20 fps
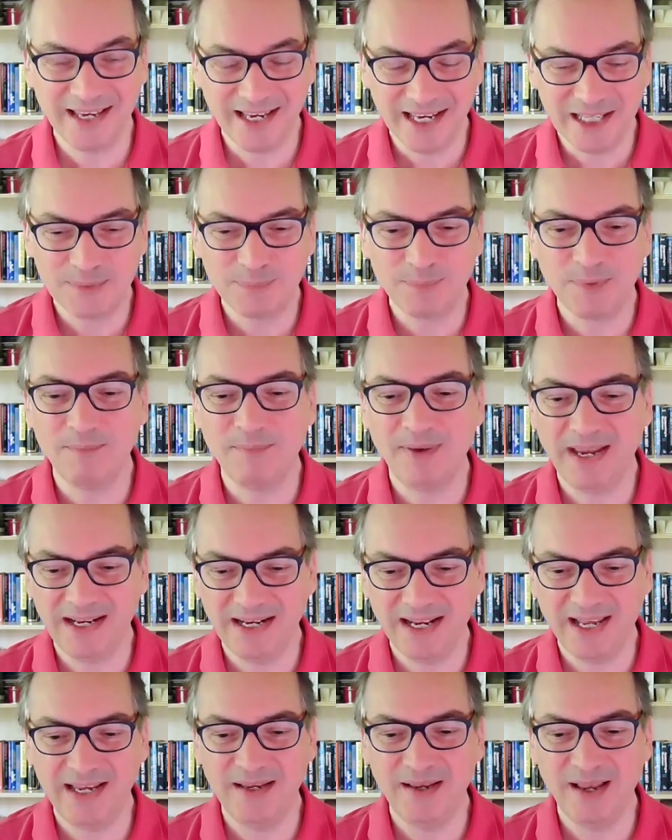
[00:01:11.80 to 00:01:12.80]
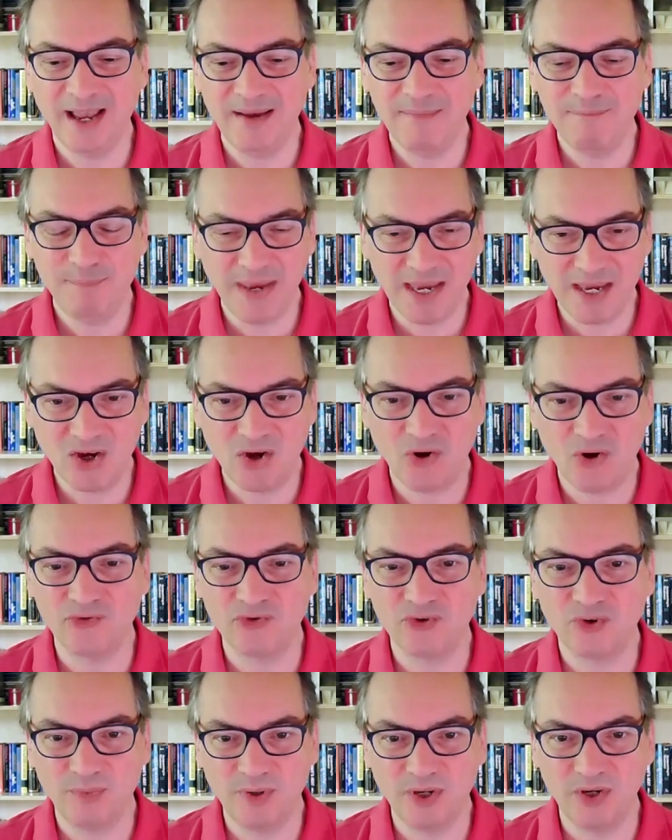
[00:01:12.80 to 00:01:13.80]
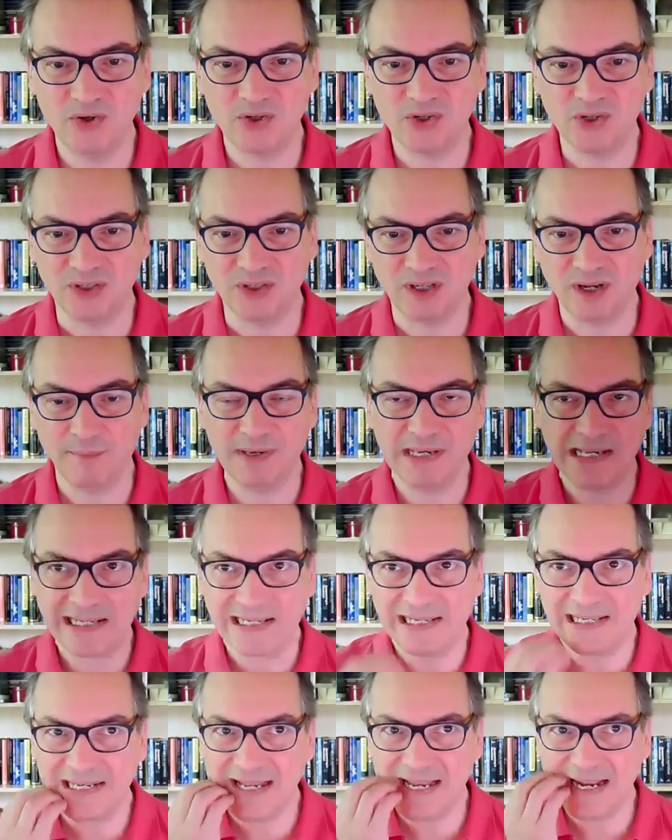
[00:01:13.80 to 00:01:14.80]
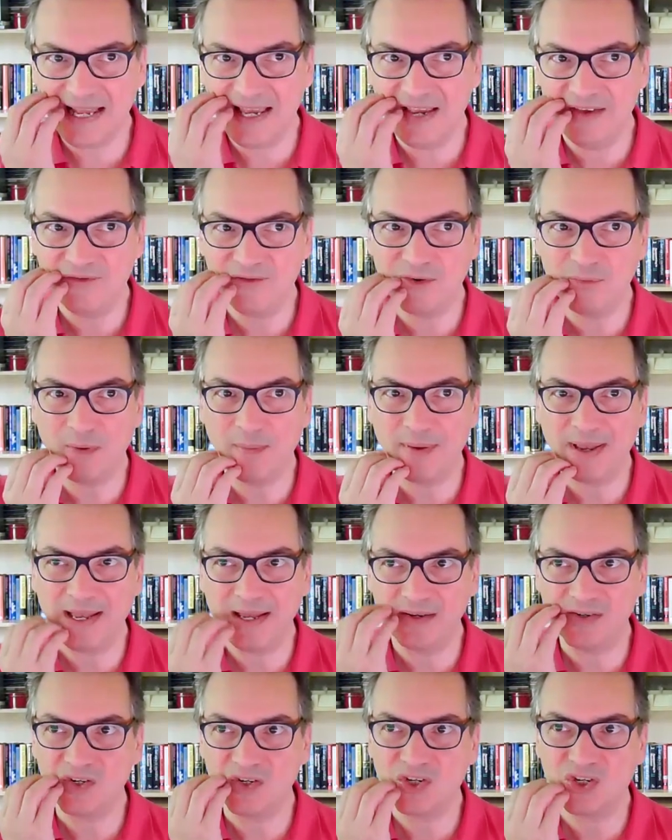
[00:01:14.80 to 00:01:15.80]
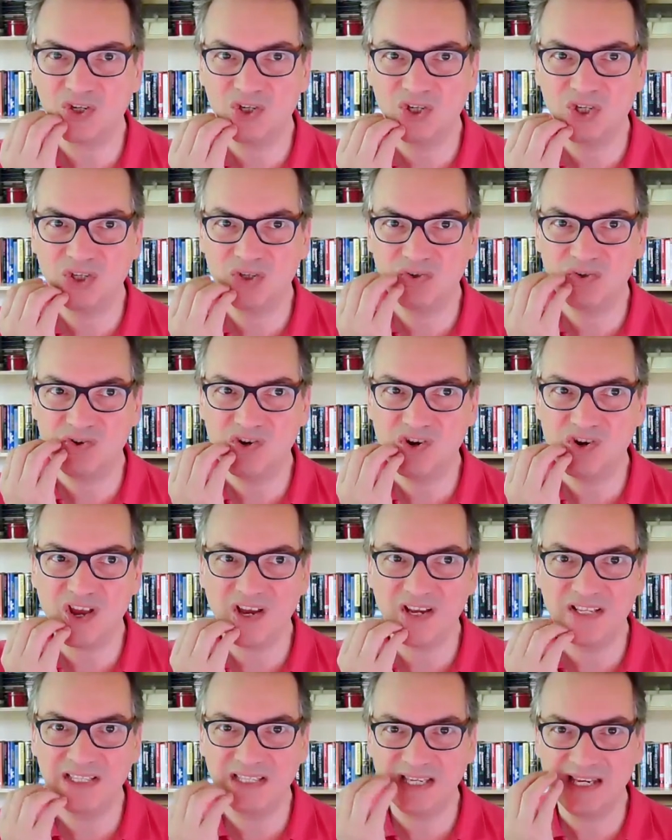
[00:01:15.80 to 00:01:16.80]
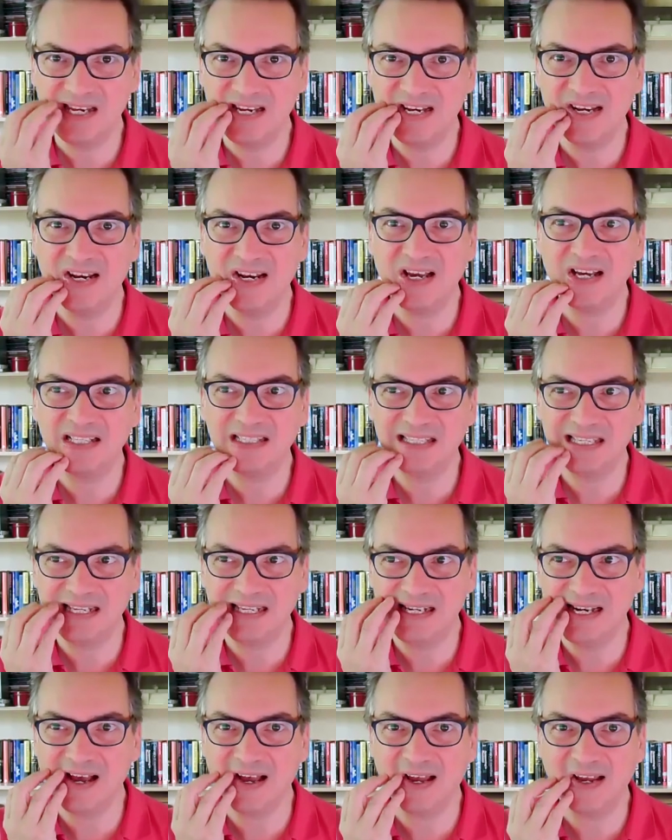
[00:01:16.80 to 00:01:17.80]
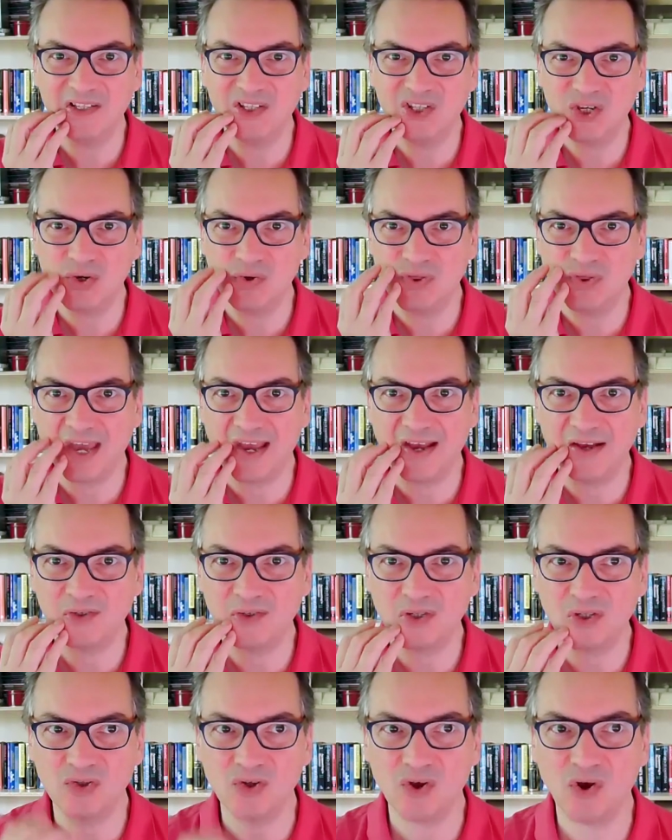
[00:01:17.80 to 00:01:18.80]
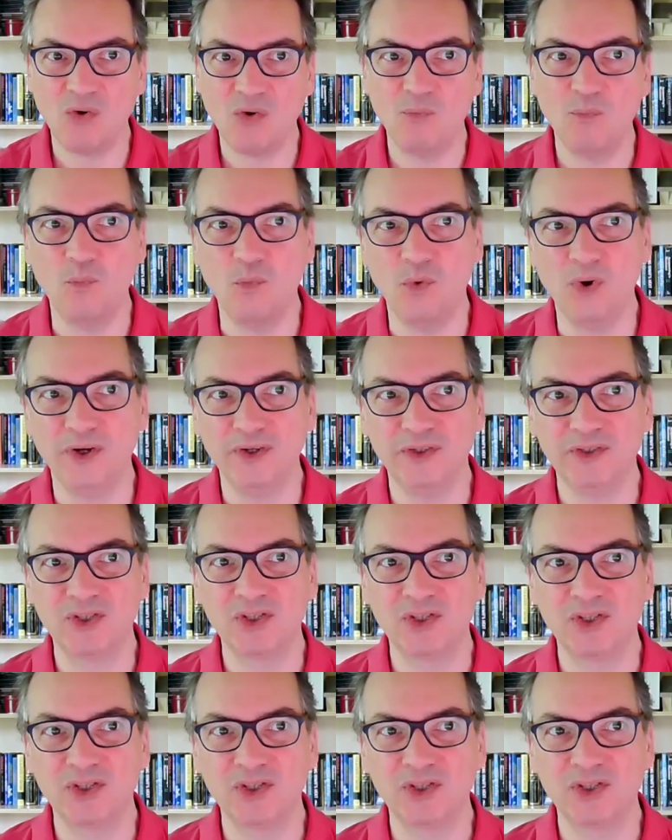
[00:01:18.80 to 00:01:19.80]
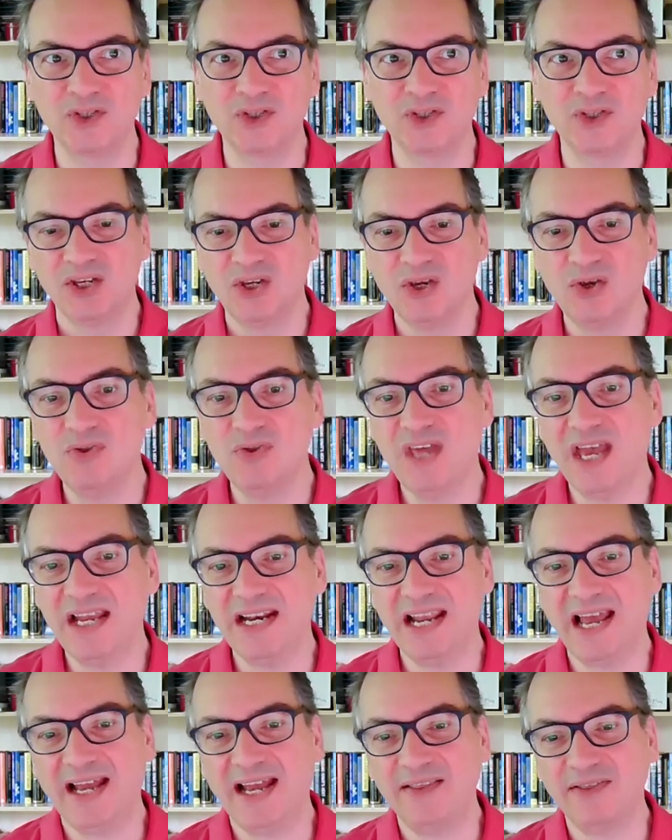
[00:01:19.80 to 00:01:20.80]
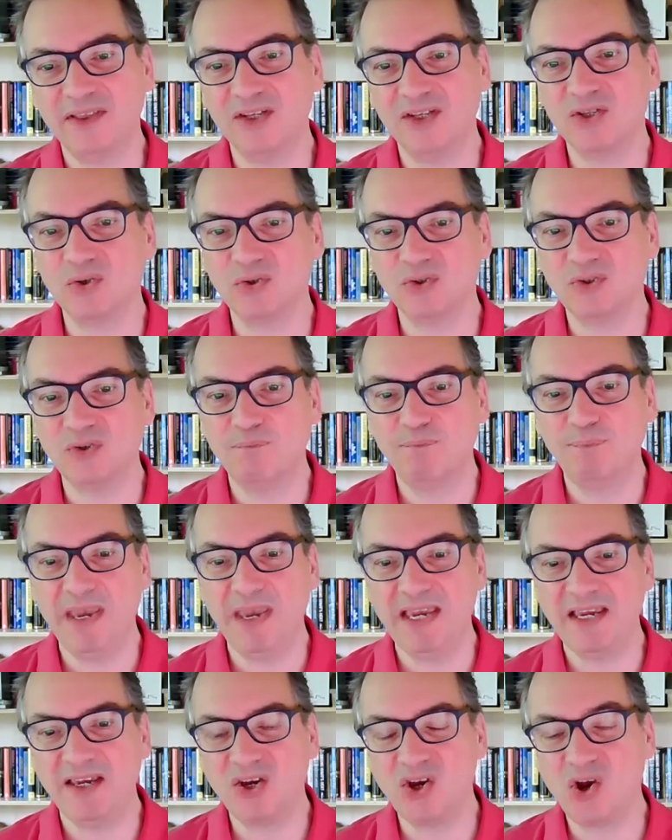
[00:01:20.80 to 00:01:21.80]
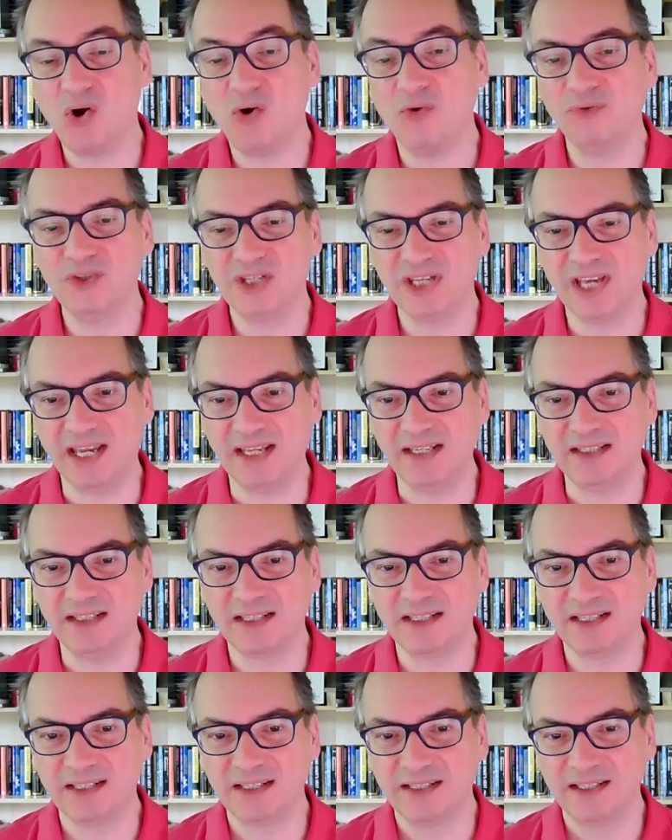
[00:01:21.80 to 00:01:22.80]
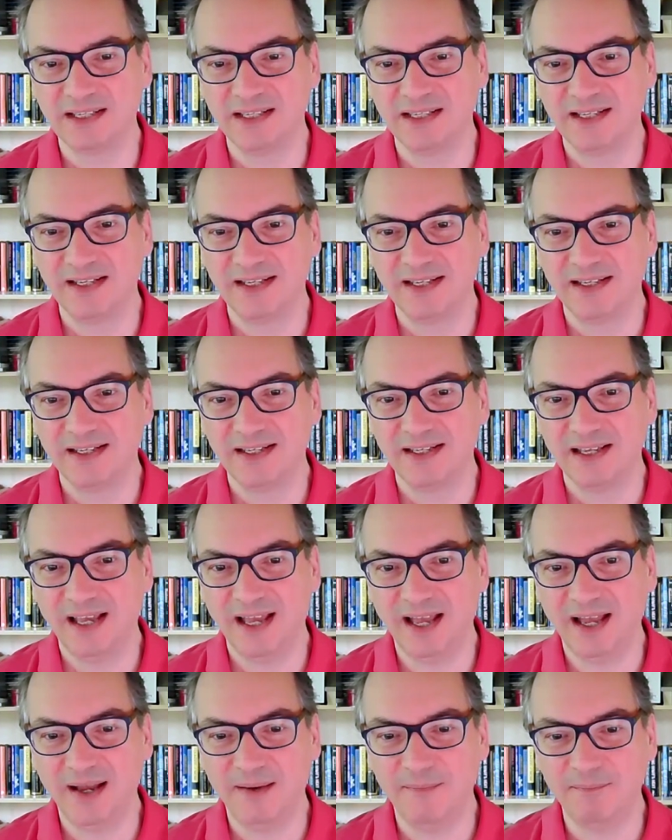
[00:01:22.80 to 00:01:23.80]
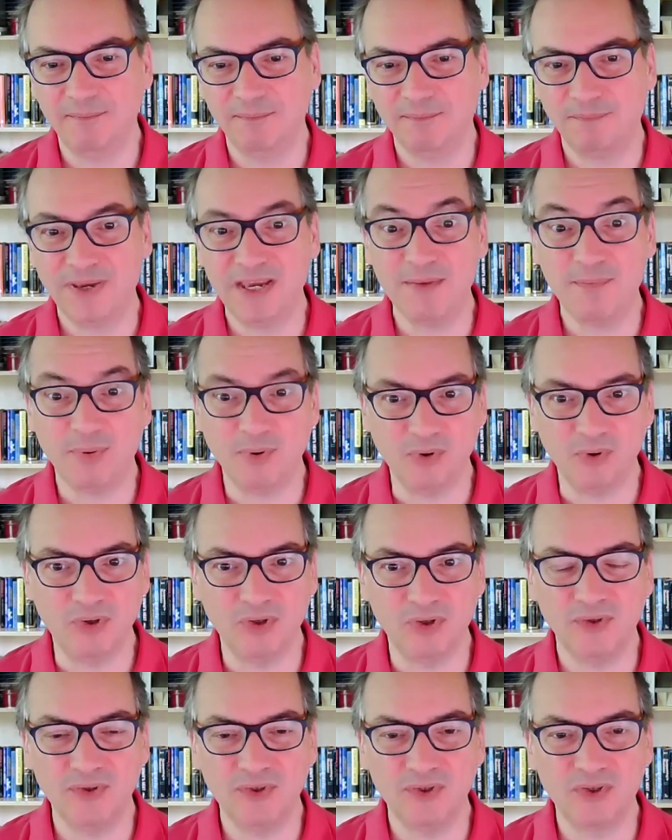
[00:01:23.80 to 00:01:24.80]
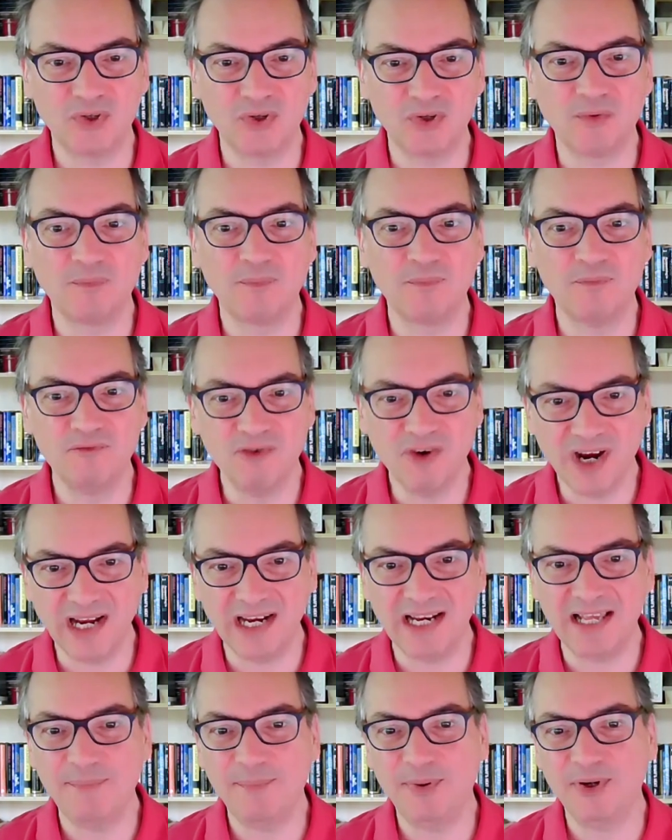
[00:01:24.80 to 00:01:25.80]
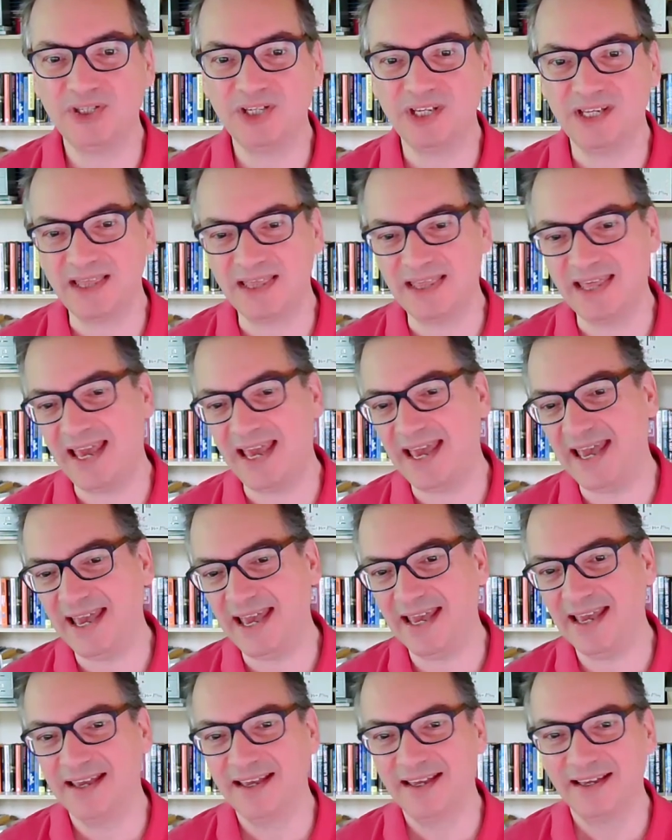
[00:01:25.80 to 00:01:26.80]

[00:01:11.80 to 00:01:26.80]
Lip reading: ISPA made a big contribution. I mean, clearly from about 1999, 2000 onwards, you then had the sort of big content people sort of really putting their